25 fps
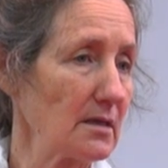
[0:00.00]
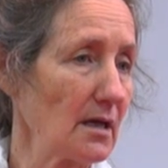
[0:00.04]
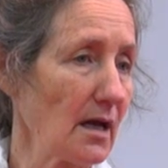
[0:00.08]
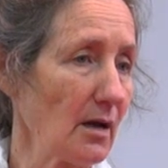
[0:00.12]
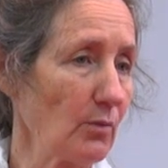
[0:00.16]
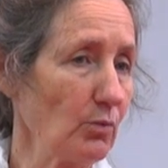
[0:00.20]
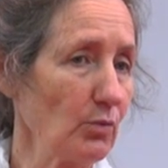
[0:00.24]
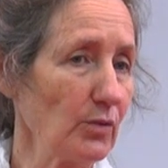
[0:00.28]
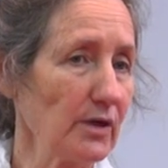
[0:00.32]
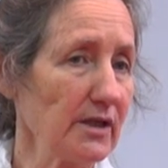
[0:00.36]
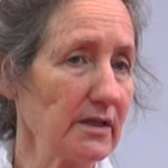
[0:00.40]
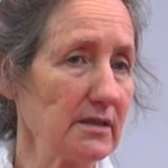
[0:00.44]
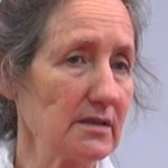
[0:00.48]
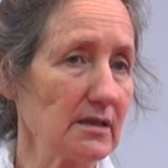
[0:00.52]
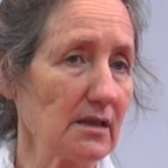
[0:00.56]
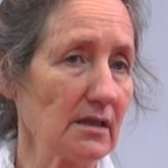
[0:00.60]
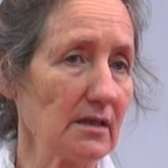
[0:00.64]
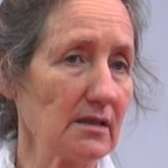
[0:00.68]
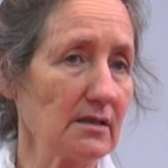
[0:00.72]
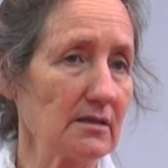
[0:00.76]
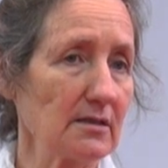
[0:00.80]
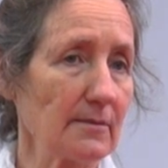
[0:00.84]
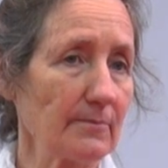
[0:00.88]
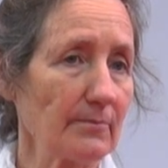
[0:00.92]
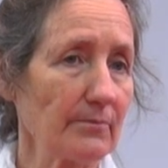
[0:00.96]
and we
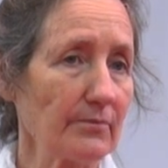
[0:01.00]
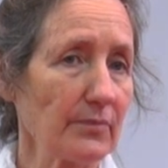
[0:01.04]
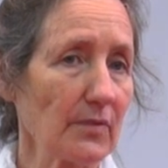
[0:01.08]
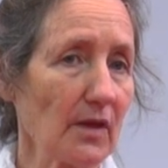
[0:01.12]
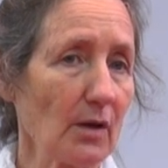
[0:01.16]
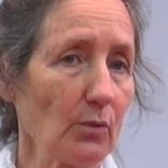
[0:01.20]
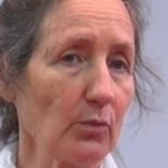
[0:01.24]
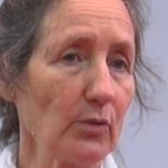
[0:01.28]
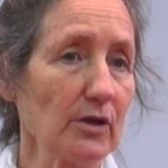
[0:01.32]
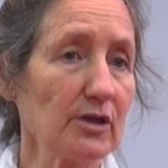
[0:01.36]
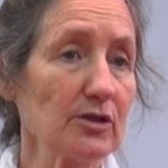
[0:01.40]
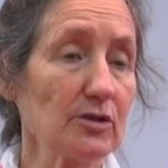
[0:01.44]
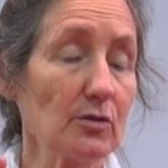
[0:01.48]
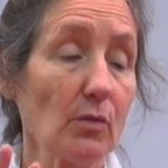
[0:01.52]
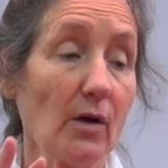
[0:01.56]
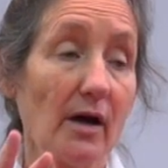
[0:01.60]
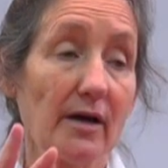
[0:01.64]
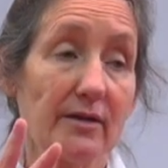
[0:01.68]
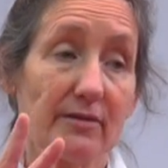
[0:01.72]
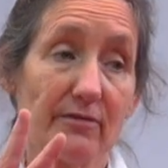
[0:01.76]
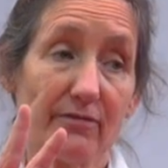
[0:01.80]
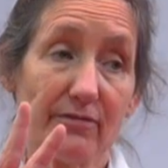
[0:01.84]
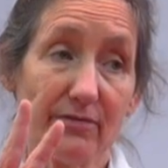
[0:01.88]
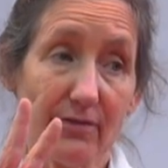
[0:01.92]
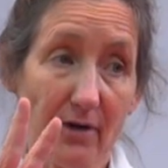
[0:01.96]
do
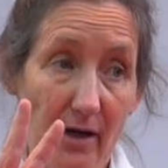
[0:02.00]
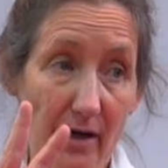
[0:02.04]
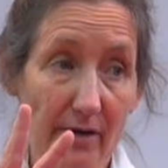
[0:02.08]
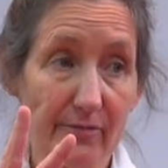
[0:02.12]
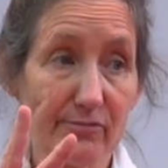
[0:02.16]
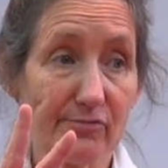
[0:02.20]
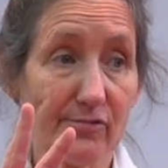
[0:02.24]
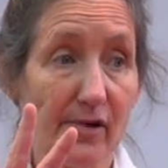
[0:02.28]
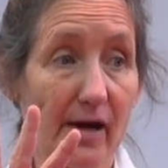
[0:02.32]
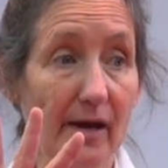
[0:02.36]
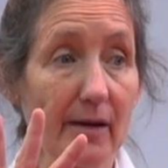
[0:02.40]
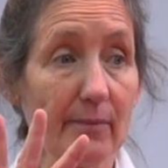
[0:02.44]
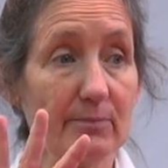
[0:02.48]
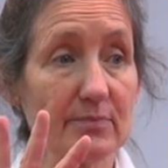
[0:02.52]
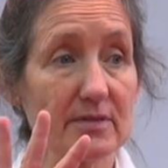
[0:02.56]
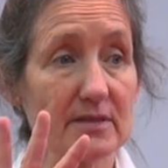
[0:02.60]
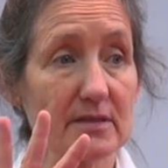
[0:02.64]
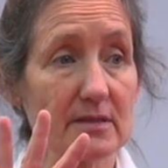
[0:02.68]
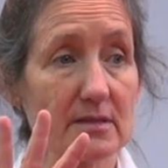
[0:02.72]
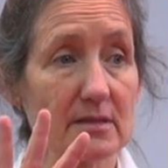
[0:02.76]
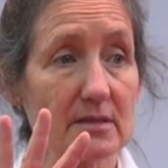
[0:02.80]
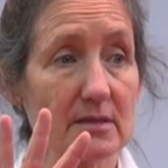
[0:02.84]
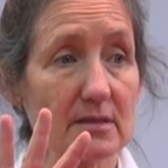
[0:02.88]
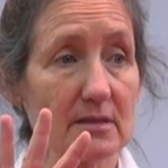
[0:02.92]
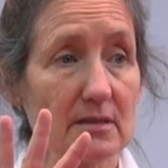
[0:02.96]
either 5
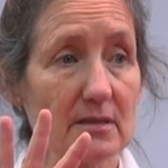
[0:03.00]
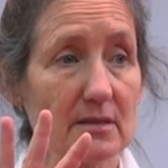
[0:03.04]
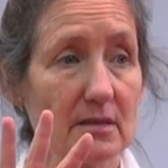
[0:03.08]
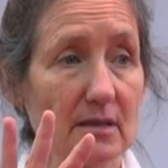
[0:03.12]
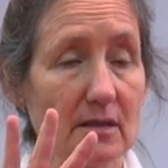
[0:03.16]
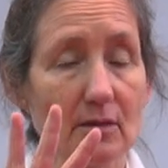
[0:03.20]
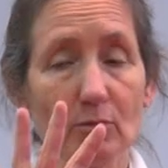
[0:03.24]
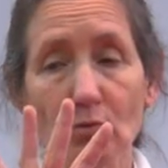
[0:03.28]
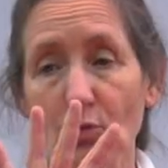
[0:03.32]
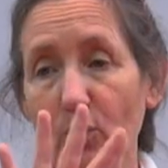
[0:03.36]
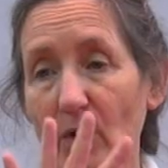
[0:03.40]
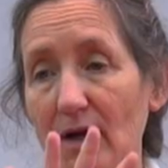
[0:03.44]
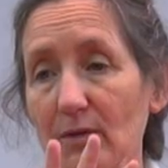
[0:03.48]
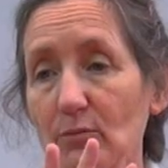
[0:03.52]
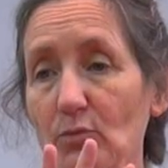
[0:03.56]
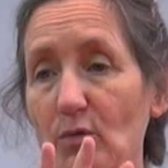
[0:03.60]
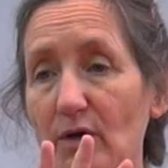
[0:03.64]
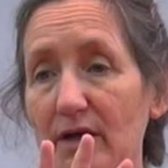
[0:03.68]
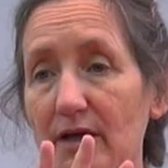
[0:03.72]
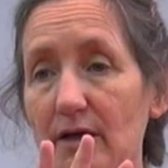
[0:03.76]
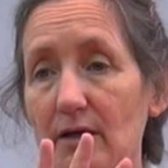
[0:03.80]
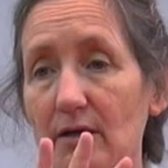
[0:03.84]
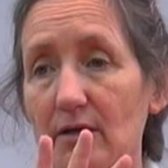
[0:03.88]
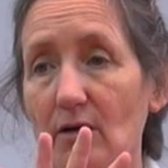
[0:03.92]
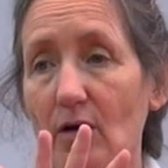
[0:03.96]
wraps in 1
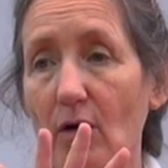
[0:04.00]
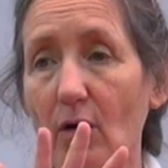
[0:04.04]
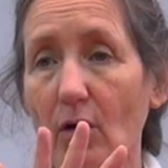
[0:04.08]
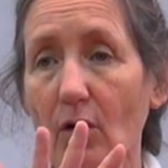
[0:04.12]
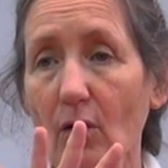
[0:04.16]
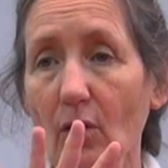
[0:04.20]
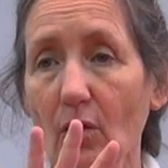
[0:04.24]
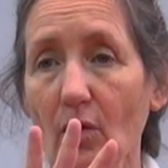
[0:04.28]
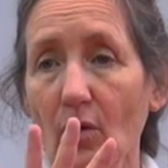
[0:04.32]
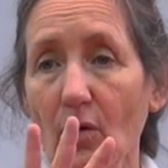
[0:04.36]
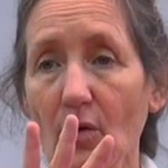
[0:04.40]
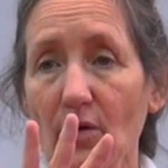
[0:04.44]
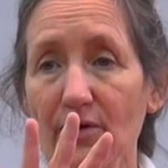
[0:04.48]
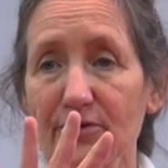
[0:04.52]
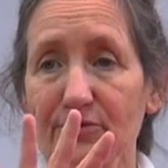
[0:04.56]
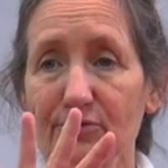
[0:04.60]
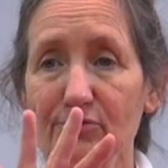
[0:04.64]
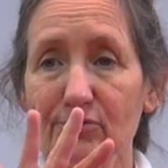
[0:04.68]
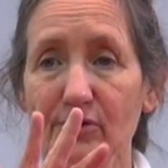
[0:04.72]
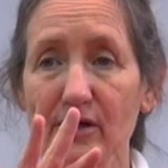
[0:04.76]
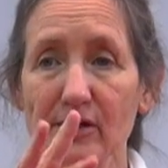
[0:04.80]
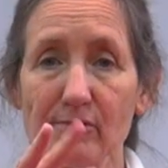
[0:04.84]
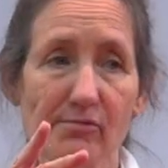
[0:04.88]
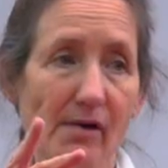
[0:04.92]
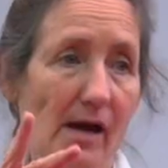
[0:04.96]
week or
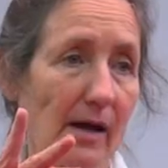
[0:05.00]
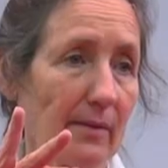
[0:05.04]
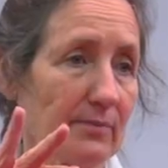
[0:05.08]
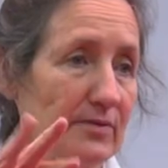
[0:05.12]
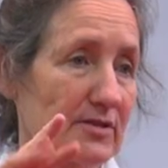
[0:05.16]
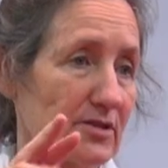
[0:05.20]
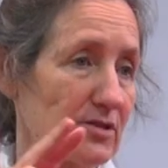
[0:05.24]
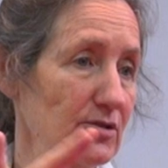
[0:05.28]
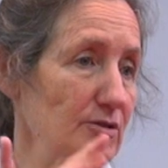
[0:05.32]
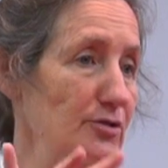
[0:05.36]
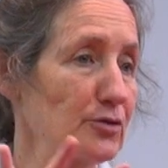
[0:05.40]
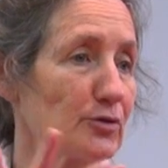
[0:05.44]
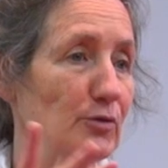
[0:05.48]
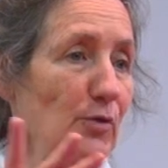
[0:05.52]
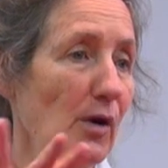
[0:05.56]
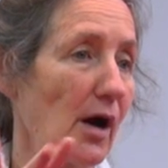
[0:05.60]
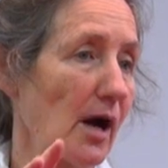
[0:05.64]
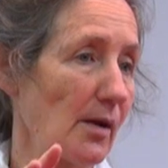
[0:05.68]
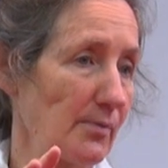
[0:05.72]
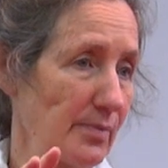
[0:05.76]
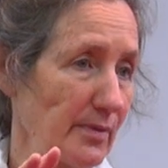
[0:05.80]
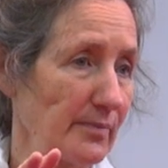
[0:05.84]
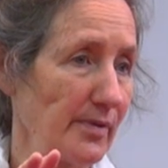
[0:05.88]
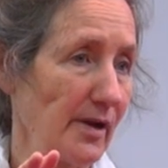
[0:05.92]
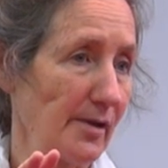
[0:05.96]
3 wraps and 2
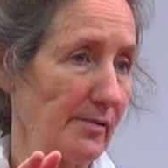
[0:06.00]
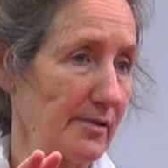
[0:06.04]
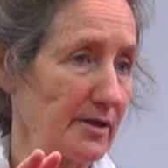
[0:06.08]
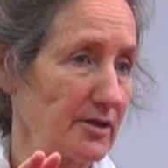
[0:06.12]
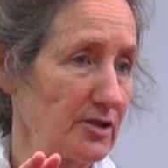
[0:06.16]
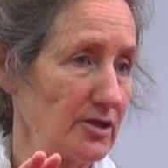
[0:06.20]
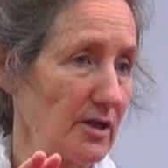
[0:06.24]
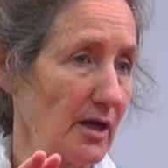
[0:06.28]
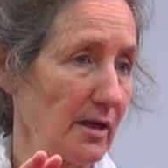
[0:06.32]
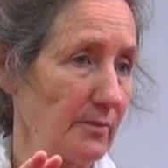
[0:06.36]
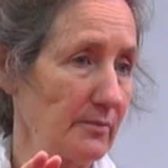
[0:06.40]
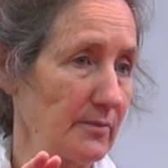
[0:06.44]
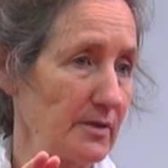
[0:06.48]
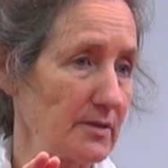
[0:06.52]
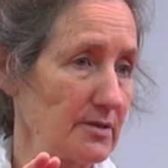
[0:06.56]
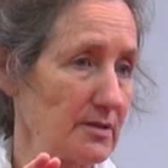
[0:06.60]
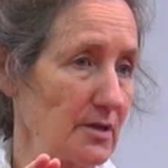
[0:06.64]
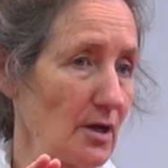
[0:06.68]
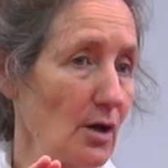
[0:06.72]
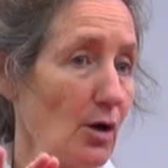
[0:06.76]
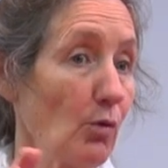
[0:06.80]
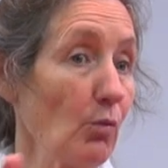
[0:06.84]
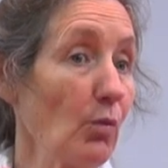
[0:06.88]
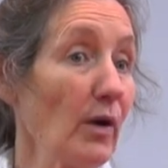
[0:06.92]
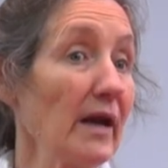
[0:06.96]
hyperbaric chambers.
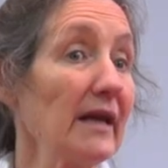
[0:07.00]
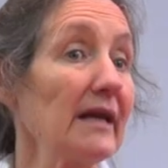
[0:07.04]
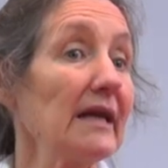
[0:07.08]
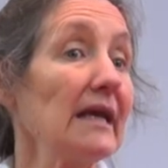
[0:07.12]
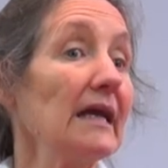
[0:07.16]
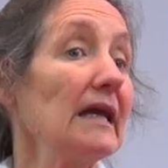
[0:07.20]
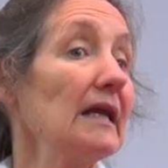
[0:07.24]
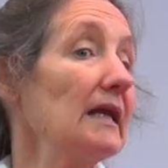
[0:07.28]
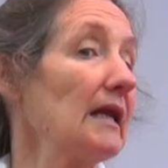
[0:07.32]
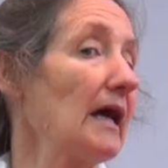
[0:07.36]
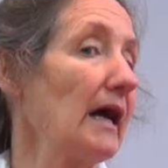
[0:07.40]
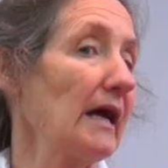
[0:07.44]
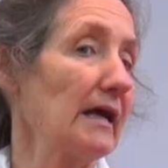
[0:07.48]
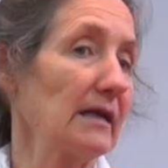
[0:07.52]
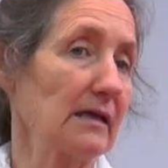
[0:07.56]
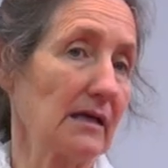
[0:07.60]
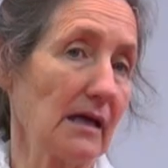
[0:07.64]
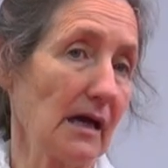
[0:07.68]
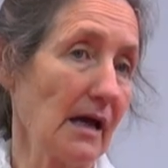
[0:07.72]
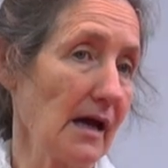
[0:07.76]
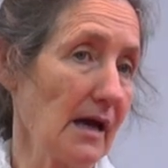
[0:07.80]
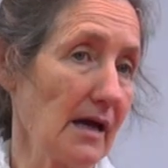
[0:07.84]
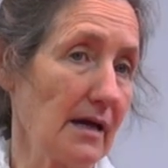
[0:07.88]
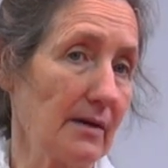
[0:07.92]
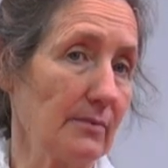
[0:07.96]
When Elaine
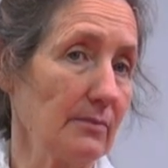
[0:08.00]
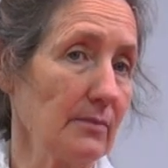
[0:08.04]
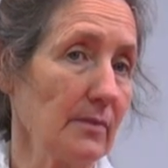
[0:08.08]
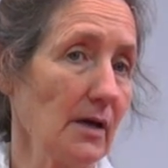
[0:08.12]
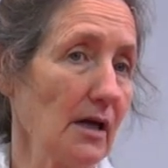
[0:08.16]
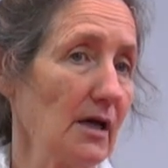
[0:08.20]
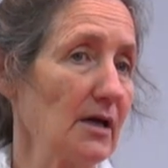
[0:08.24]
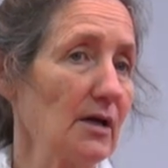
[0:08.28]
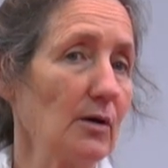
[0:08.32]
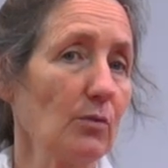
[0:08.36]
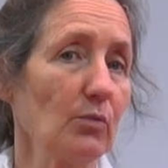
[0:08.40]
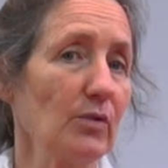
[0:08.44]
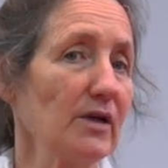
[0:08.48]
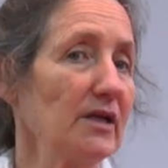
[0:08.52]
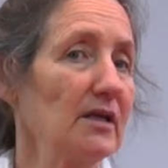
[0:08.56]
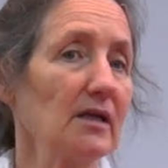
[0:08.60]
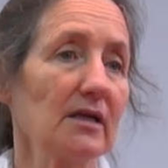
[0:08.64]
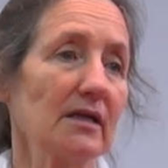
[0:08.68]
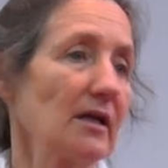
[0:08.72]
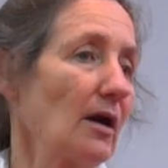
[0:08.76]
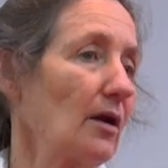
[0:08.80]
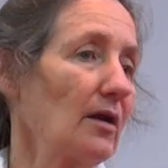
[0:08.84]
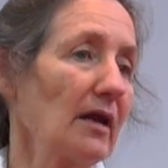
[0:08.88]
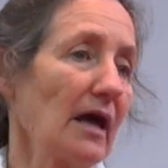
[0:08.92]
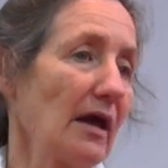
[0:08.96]
came, we did
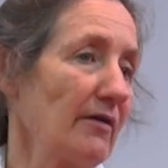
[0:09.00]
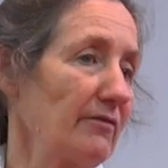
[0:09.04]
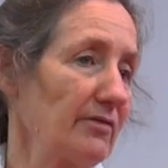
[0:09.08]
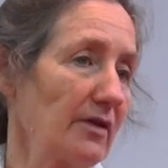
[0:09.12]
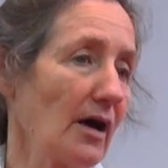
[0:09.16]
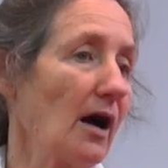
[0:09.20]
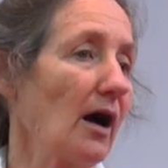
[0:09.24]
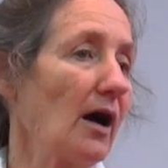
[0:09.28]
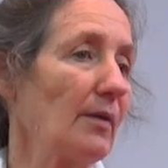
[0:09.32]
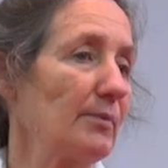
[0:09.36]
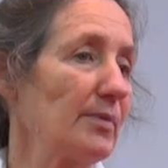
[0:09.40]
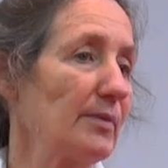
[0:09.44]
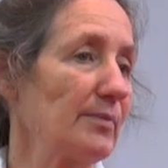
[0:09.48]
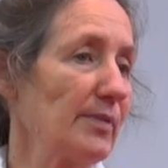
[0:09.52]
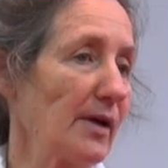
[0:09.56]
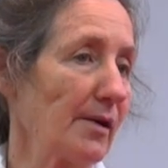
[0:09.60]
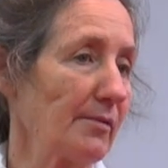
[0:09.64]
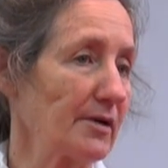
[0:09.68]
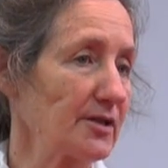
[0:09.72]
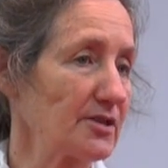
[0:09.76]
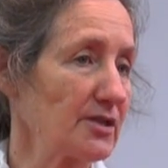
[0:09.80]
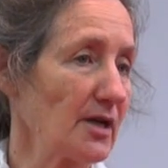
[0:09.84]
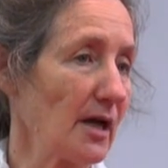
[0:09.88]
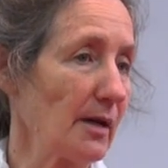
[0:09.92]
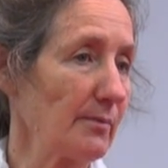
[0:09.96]
not have the
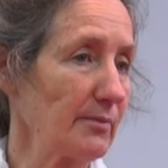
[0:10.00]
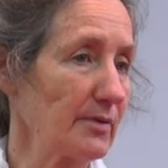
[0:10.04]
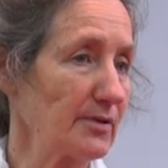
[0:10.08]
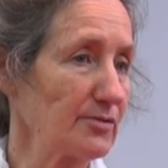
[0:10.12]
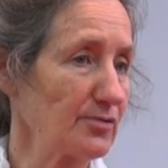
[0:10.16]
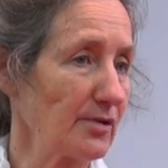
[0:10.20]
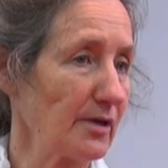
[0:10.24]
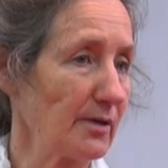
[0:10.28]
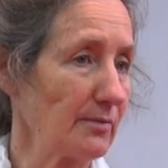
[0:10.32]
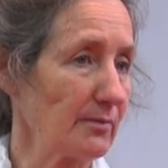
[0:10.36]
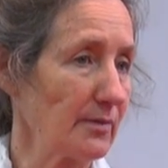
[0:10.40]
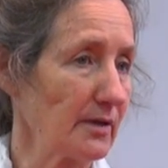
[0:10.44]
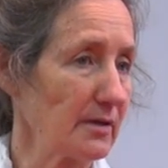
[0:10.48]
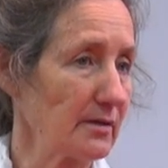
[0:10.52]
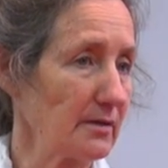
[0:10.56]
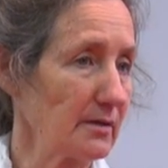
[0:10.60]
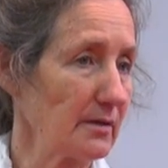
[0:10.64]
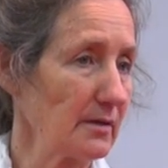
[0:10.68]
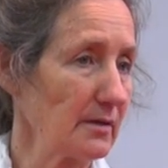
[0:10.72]
hyperbaric chamber treatment.